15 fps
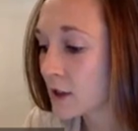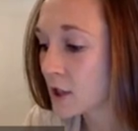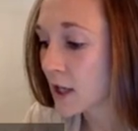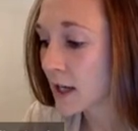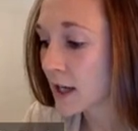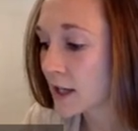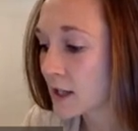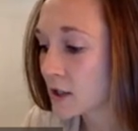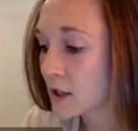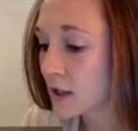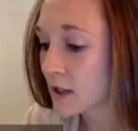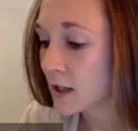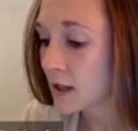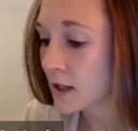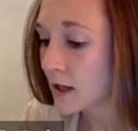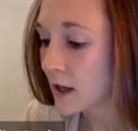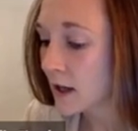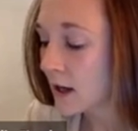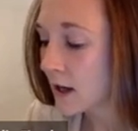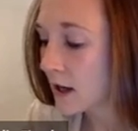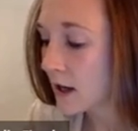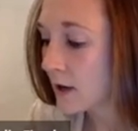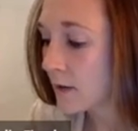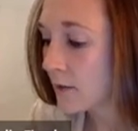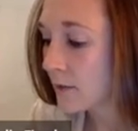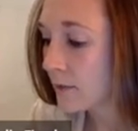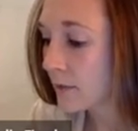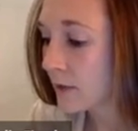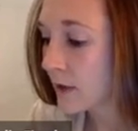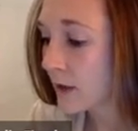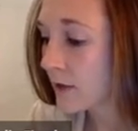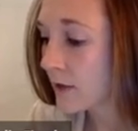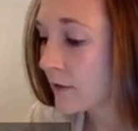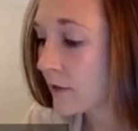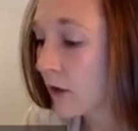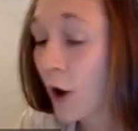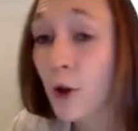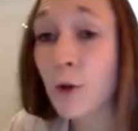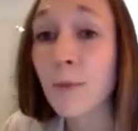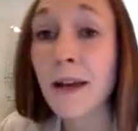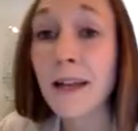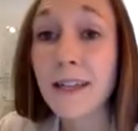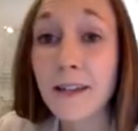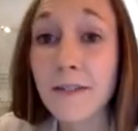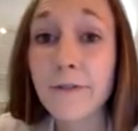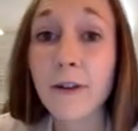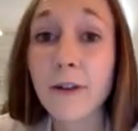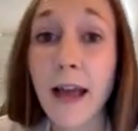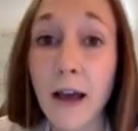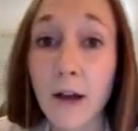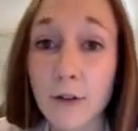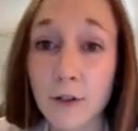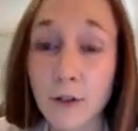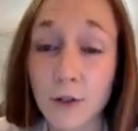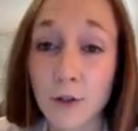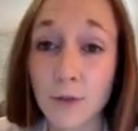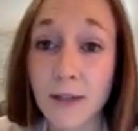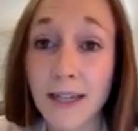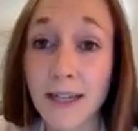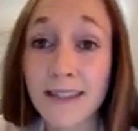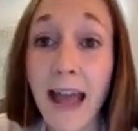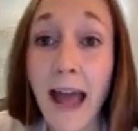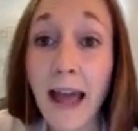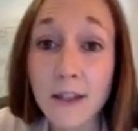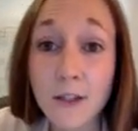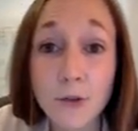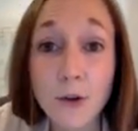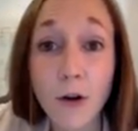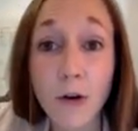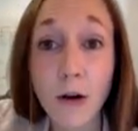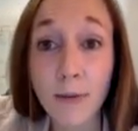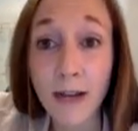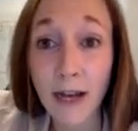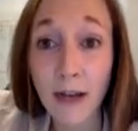the change in volume at different altitudes, because as you go up in